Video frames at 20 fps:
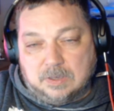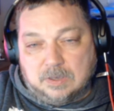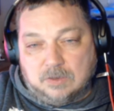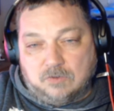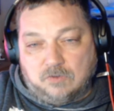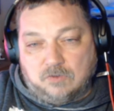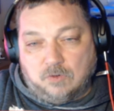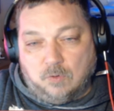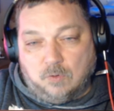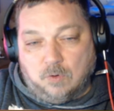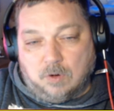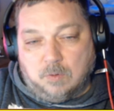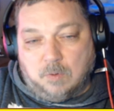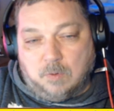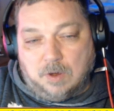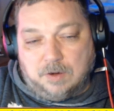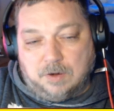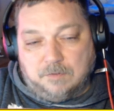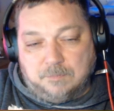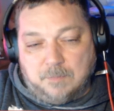talk
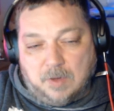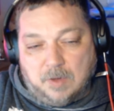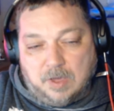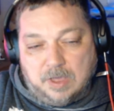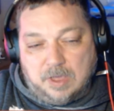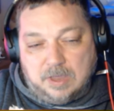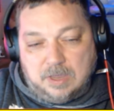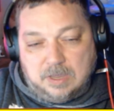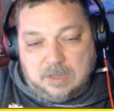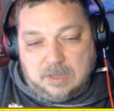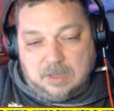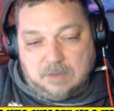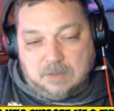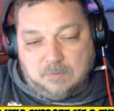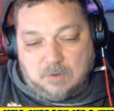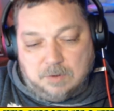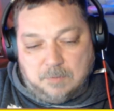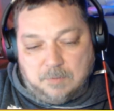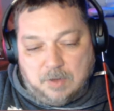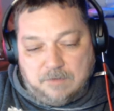one of my
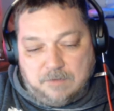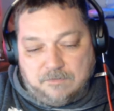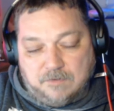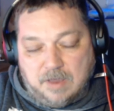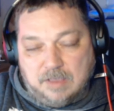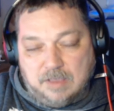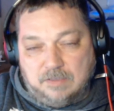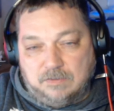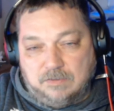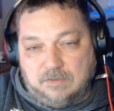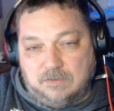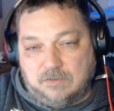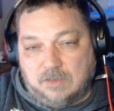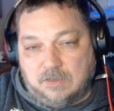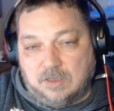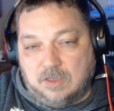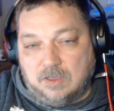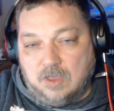friends into